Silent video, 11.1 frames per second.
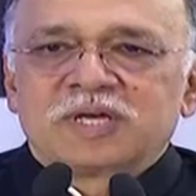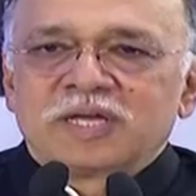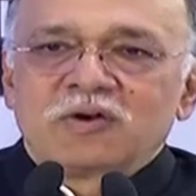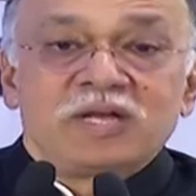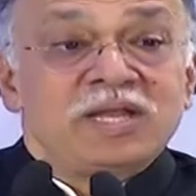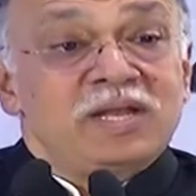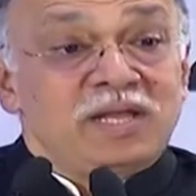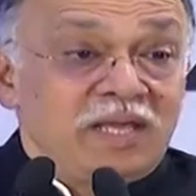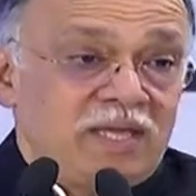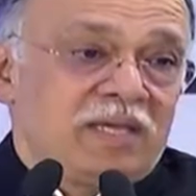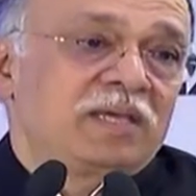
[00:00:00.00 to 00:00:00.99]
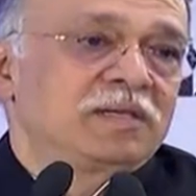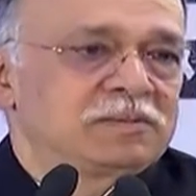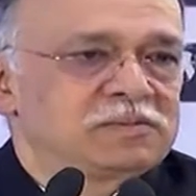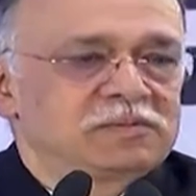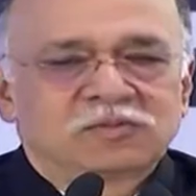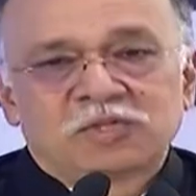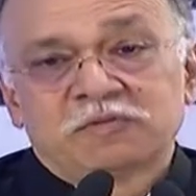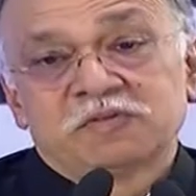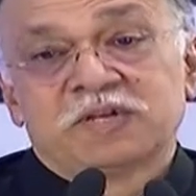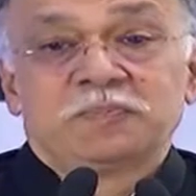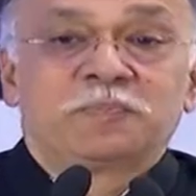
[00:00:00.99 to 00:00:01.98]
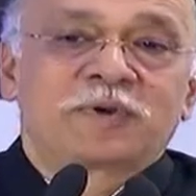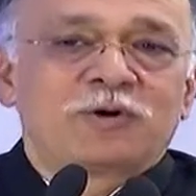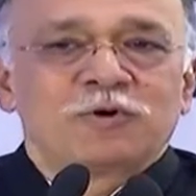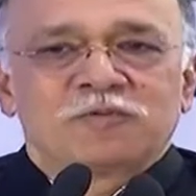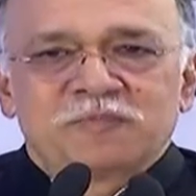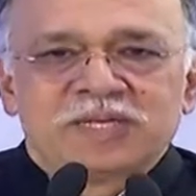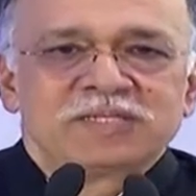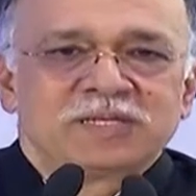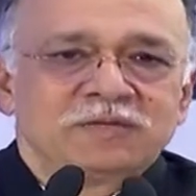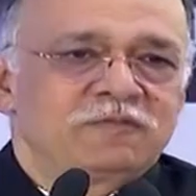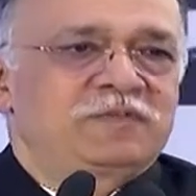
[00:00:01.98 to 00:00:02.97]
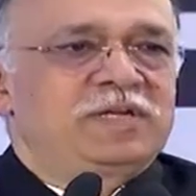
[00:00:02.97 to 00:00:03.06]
I got an A. So I was very proud of myself